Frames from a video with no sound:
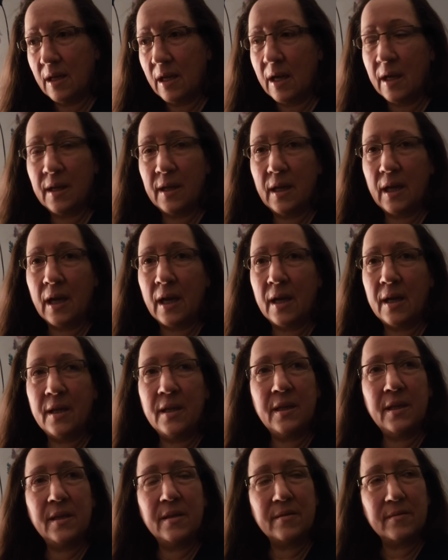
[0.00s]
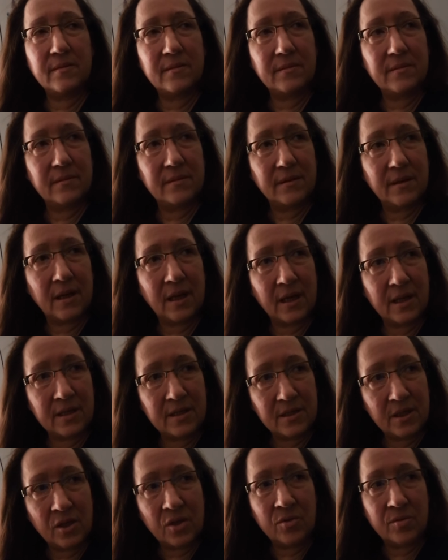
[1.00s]
I I I
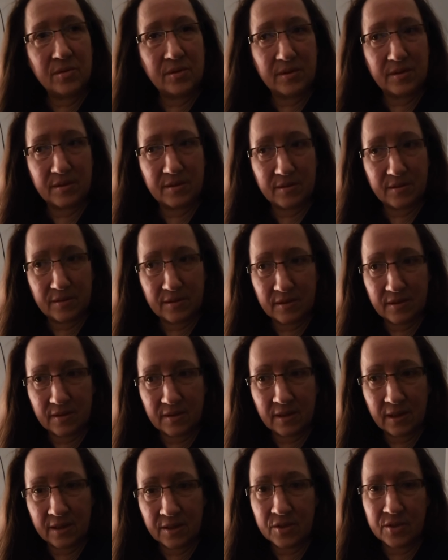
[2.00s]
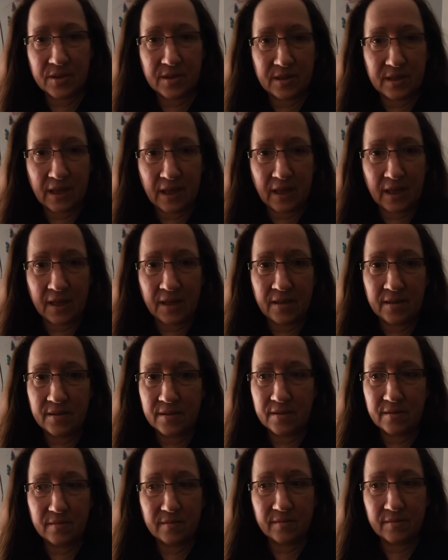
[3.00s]
don't
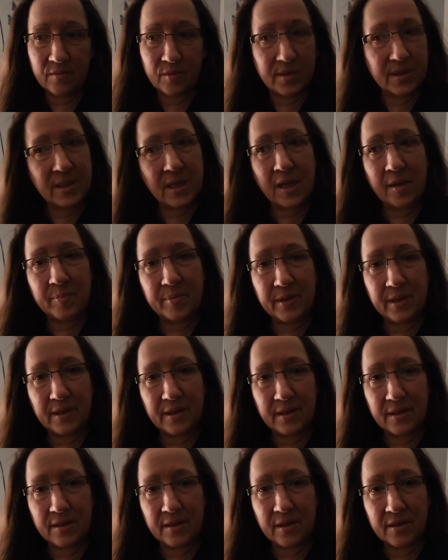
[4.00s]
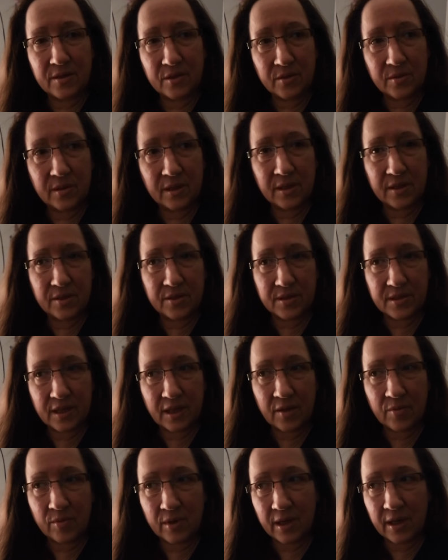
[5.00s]
understand what's happening here. I don't
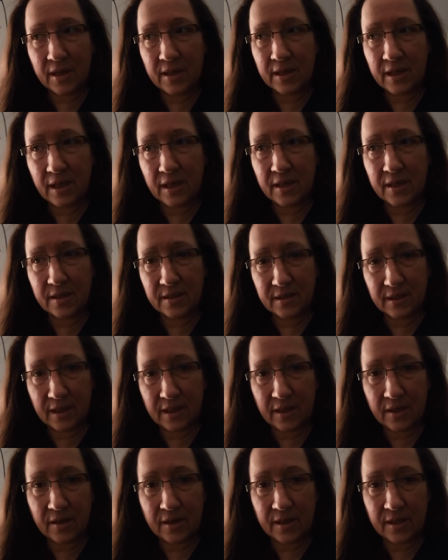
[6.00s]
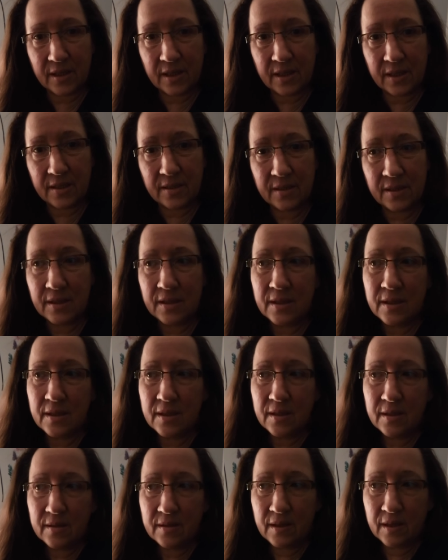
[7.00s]
understand why I can't get the care I need.
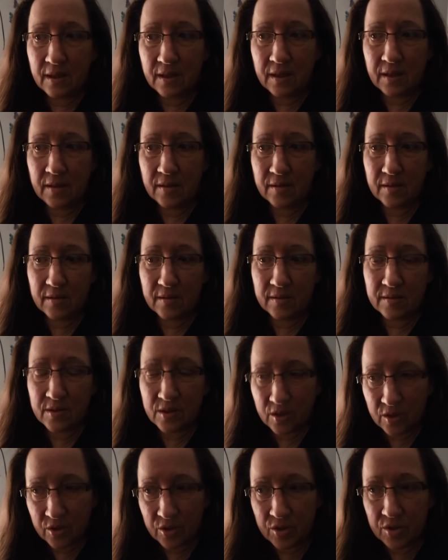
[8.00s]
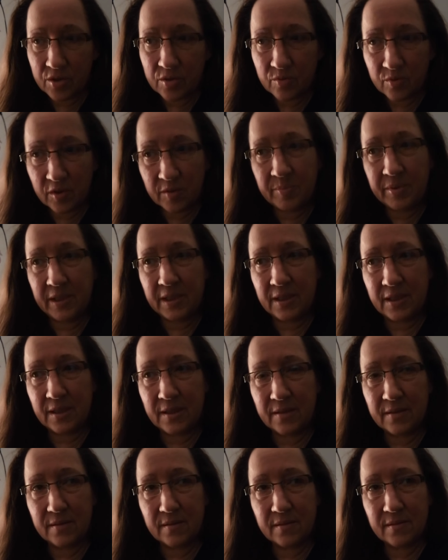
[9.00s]
The solution would
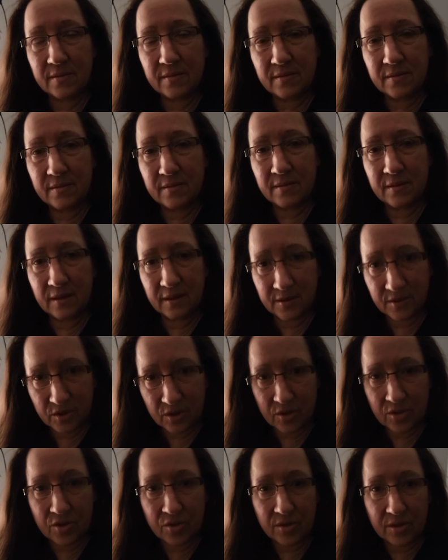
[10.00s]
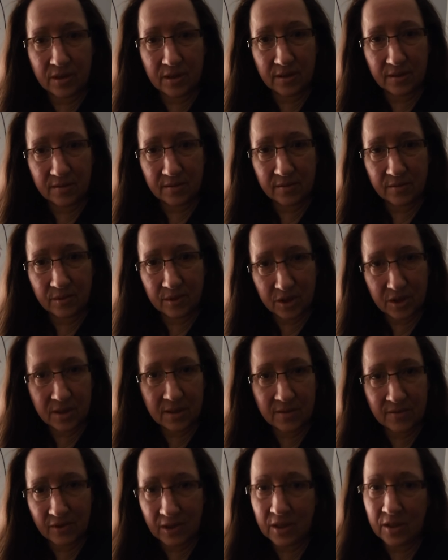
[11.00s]
be the surgery, which
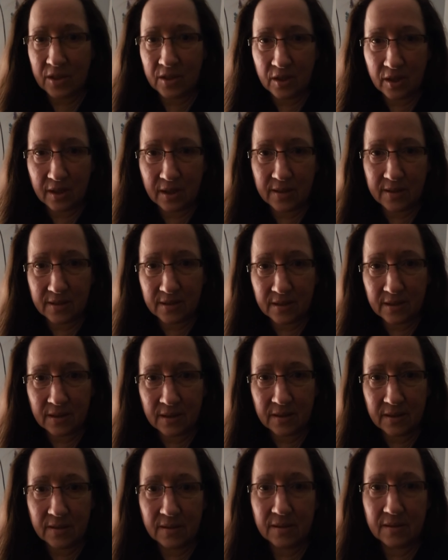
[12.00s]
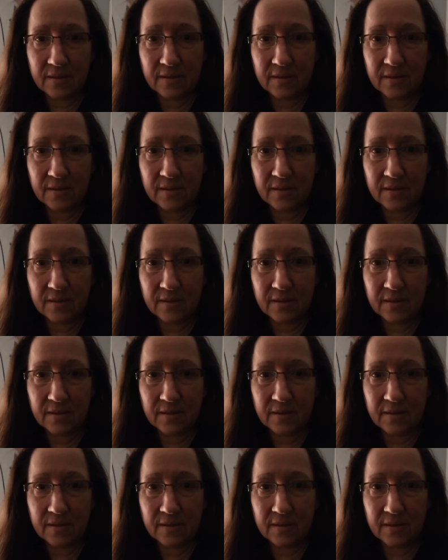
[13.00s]
is very costly.